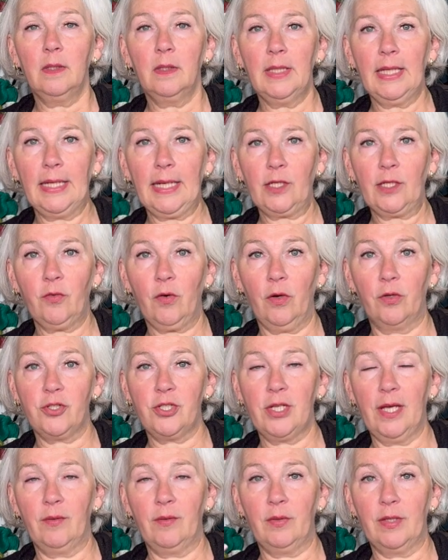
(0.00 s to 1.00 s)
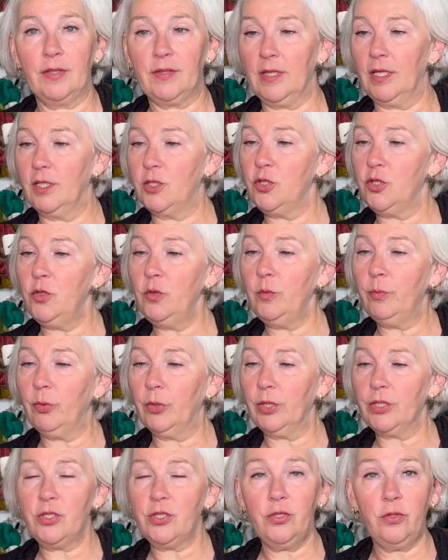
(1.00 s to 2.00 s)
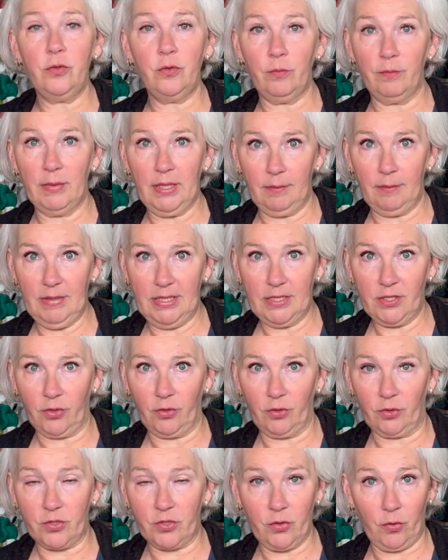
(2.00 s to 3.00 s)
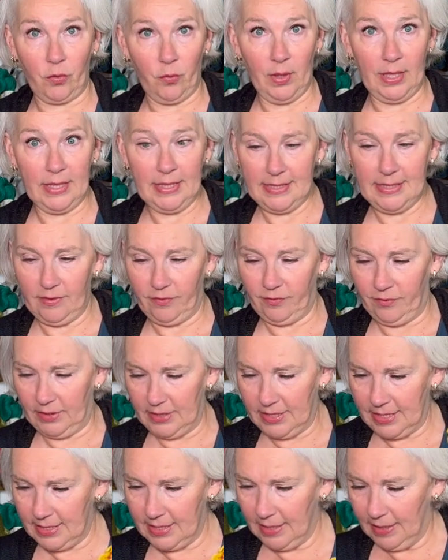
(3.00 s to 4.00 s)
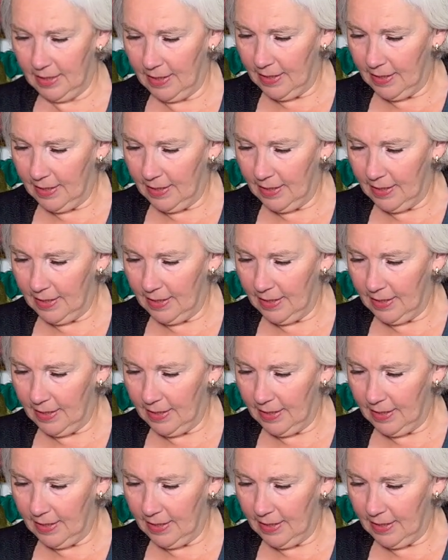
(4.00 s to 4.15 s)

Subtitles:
that I crochet with a 2.2 millimeter hook, so quite a difference.